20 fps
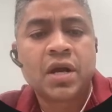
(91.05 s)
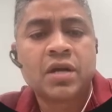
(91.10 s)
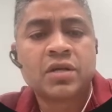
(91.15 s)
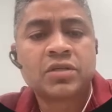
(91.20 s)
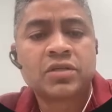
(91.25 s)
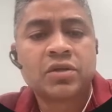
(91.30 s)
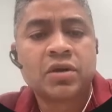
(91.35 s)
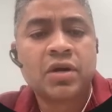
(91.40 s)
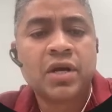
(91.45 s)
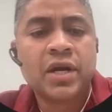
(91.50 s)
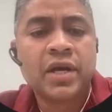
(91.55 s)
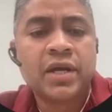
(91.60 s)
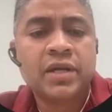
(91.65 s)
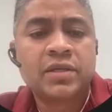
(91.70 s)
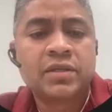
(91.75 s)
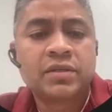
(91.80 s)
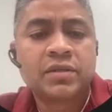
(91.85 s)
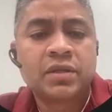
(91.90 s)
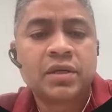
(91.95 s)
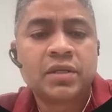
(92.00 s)

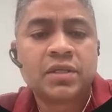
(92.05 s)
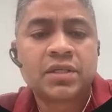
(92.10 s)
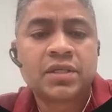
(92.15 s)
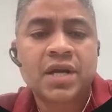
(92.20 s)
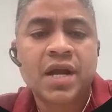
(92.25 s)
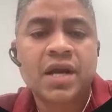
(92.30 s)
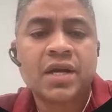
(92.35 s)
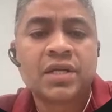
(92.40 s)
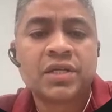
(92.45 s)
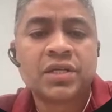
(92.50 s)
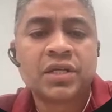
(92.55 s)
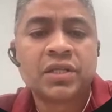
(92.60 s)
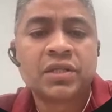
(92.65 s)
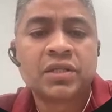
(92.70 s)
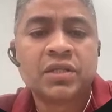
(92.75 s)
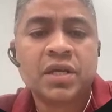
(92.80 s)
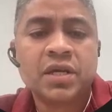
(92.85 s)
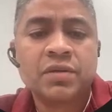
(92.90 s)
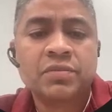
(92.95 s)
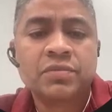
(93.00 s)
consolidates strategic
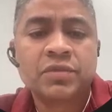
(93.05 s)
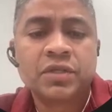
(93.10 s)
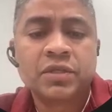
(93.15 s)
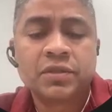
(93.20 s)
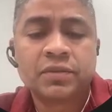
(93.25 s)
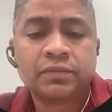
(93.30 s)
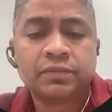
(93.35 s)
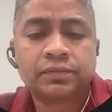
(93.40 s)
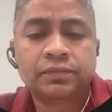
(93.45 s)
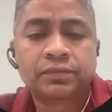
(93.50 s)
themes,